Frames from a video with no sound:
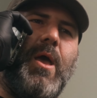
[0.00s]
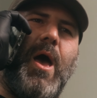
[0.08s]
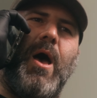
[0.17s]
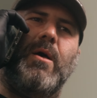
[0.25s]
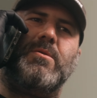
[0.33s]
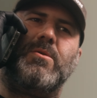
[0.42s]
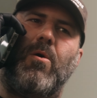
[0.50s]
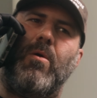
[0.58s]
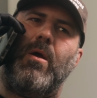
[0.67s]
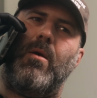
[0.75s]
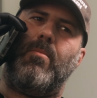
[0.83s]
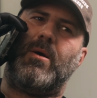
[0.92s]
yeah,
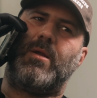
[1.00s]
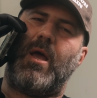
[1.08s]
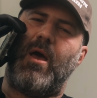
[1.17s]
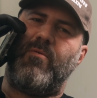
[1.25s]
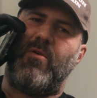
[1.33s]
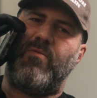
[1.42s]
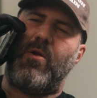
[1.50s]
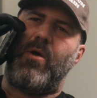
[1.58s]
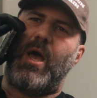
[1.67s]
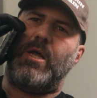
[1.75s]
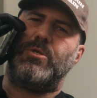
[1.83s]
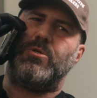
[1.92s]
sorry, but I have a very
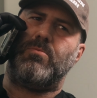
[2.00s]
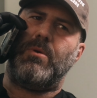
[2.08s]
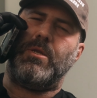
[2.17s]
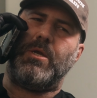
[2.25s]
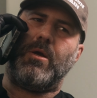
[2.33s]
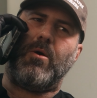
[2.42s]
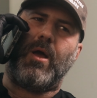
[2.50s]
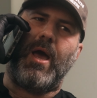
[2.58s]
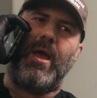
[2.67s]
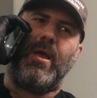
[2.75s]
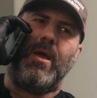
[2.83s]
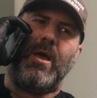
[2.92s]
urgent meeting, okay?